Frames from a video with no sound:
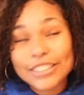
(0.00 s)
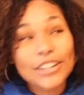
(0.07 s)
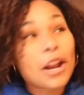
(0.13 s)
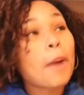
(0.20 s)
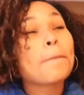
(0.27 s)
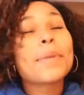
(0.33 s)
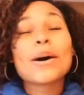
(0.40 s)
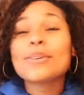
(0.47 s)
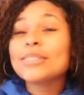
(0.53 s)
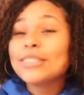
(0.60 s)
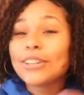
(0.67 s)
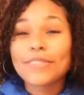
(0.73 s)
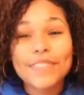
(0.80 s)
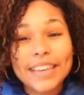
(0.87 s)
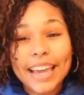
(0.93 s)
turn on post
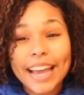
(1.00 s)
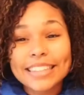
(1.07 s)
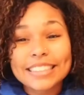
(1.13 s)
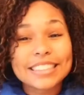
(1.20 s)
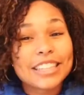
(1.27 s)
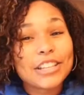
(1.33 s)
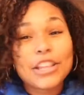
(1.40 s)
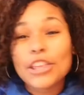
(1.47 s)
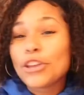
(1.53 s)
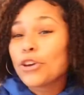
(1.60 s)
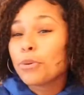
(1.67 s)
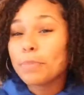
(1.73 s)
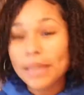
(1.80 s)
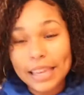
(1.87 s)
notifications, and then you'll